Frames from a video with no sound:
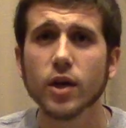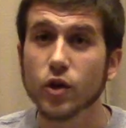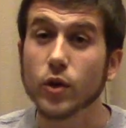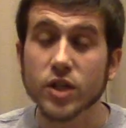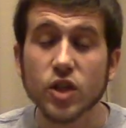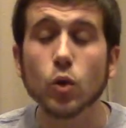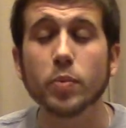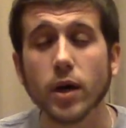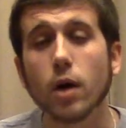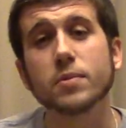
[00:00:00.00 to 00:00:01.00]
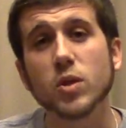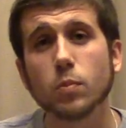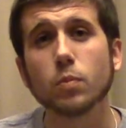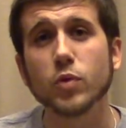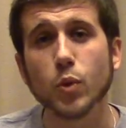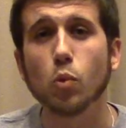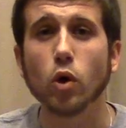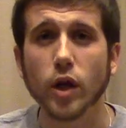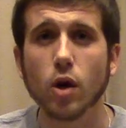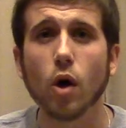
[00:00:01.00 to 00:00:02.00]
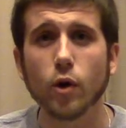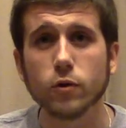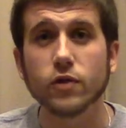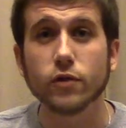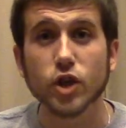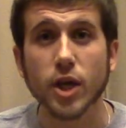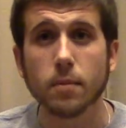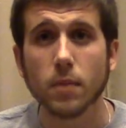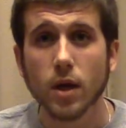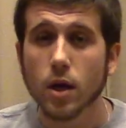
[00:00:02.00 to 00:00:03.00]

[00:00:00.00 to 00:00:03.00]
you can still pick up some rookie autos for cheap.